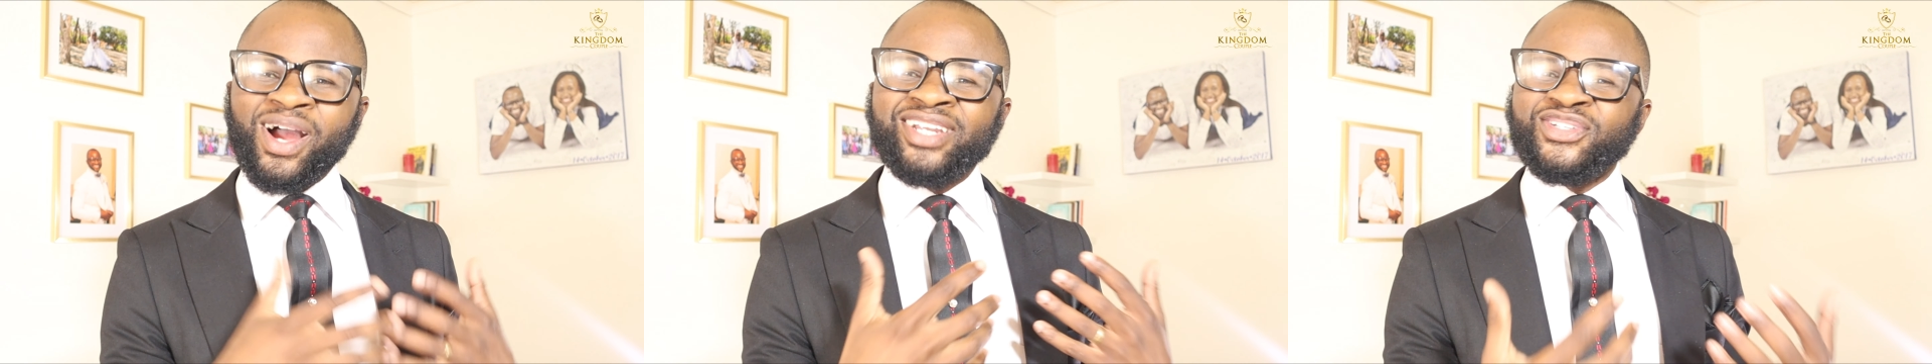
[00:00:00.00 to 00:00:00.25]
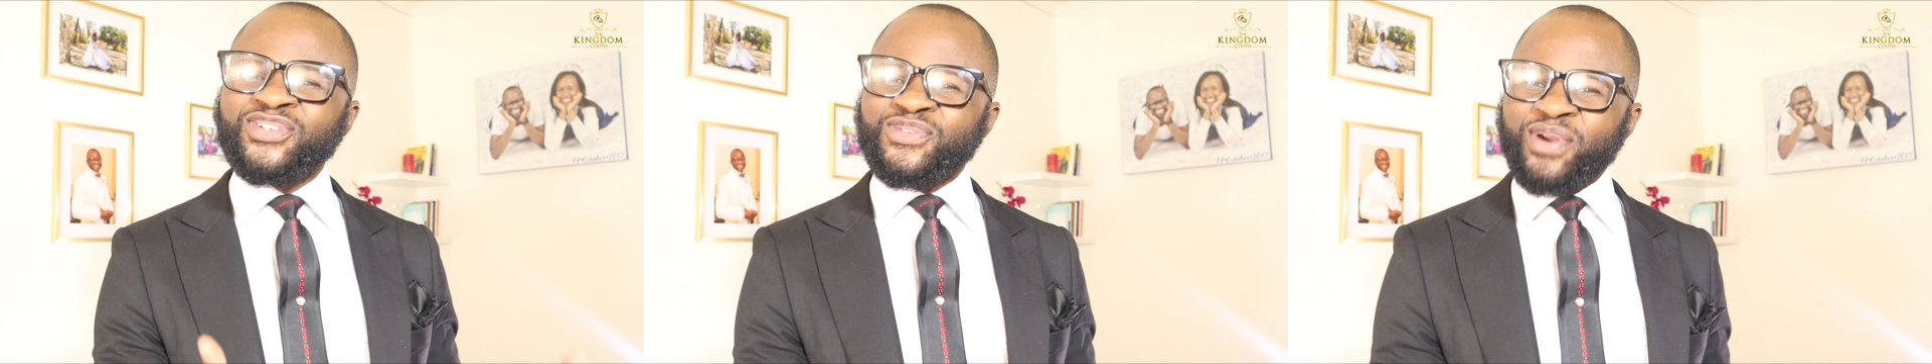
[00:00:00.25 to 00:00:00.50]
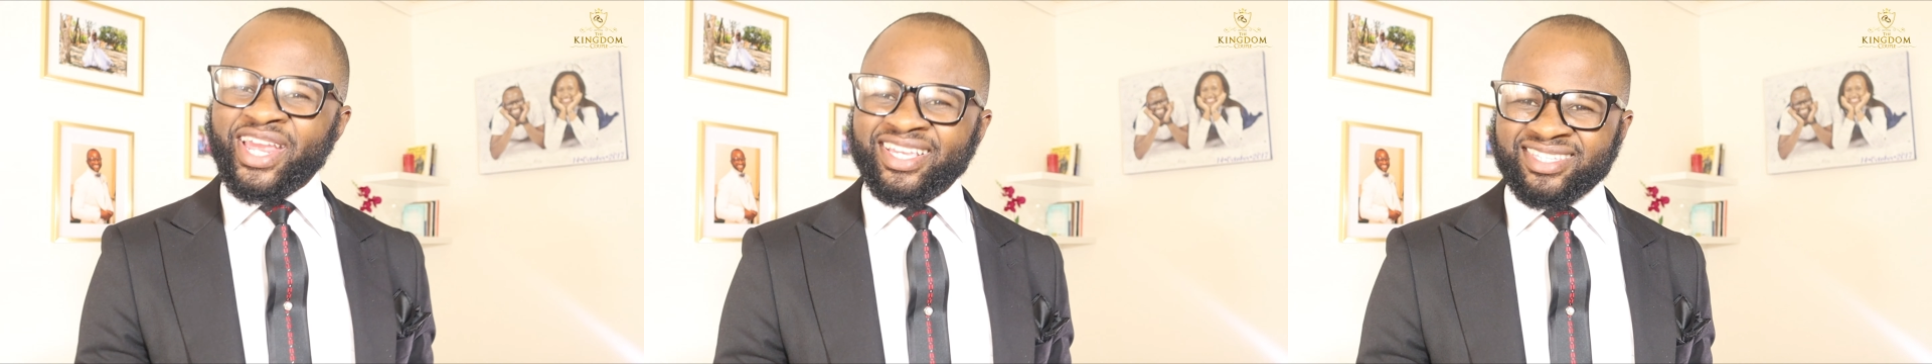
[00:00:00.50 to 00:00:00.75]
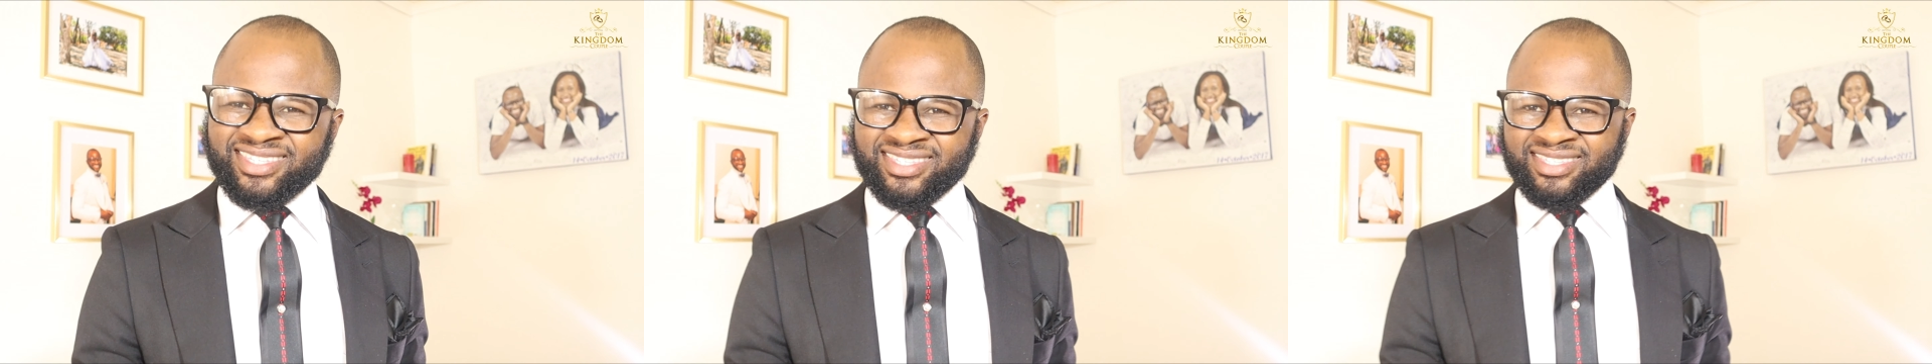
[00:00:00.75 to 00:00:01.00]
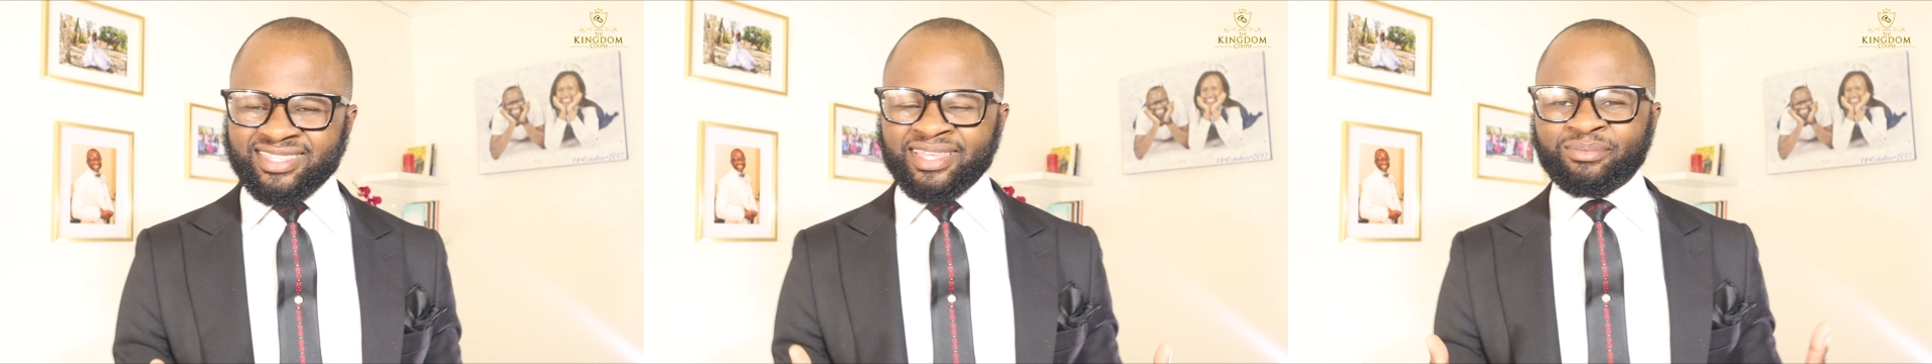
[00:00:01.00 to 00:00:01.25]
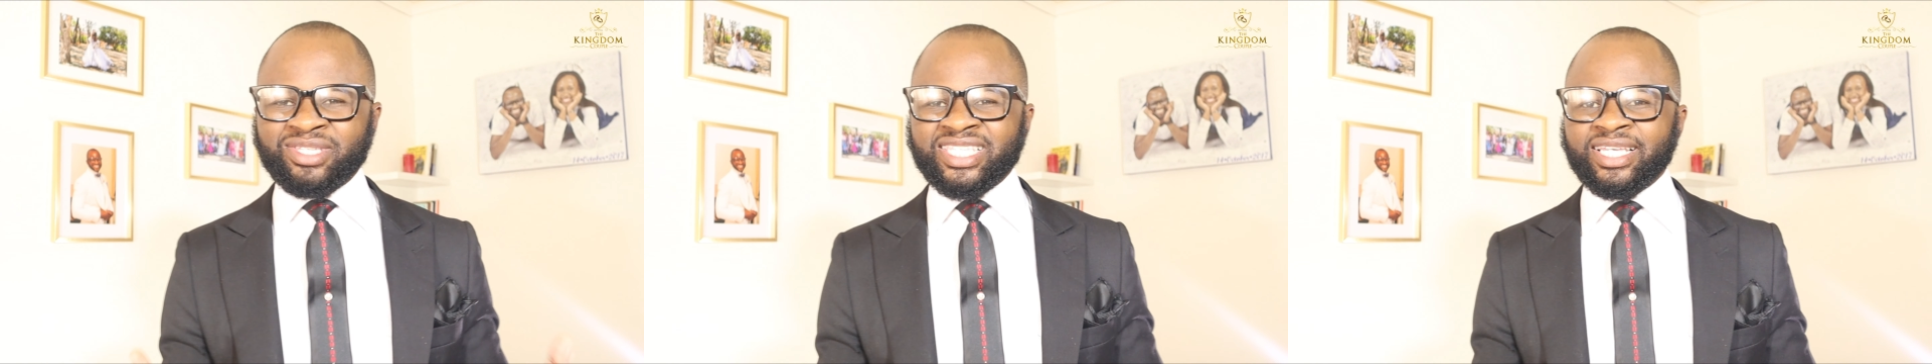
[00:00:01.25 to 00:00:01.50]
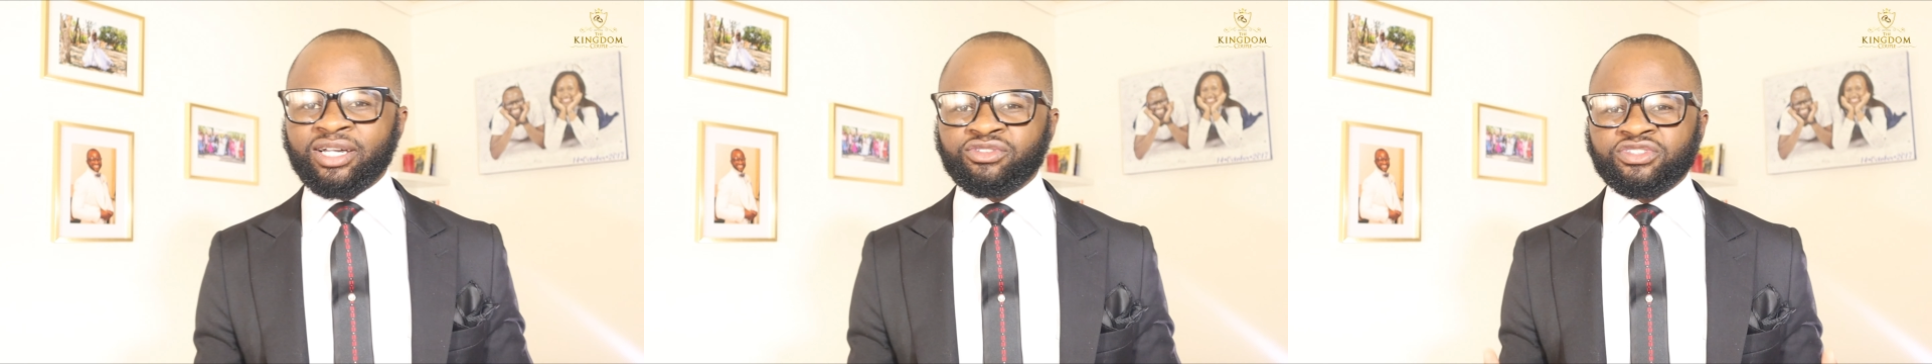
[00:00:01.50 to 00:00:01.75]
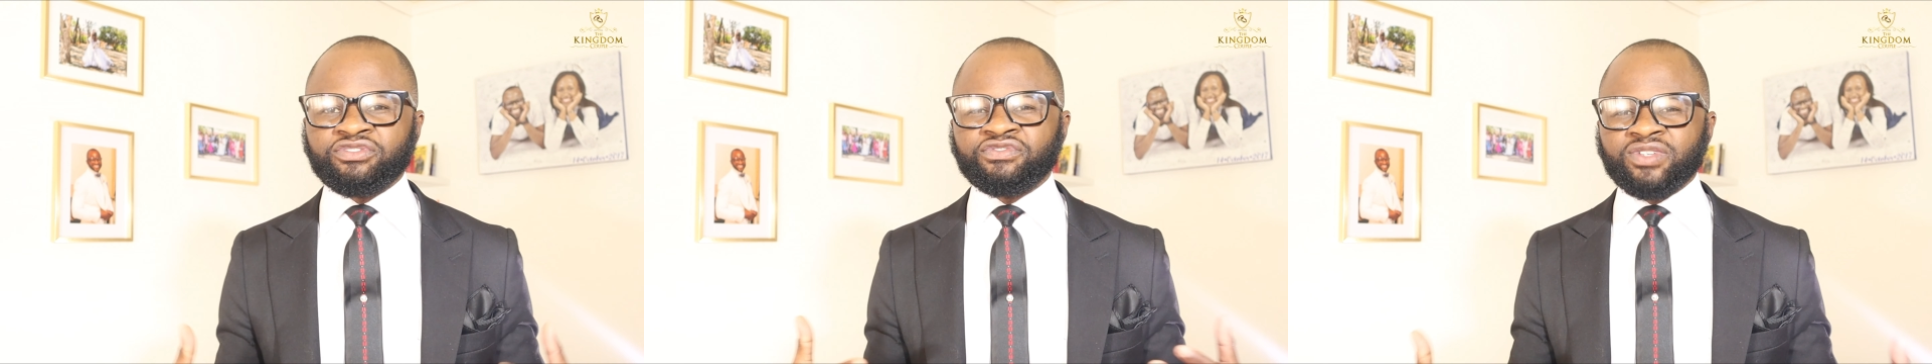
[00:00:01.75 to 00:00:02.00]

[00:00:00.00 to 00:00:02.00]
undress themselves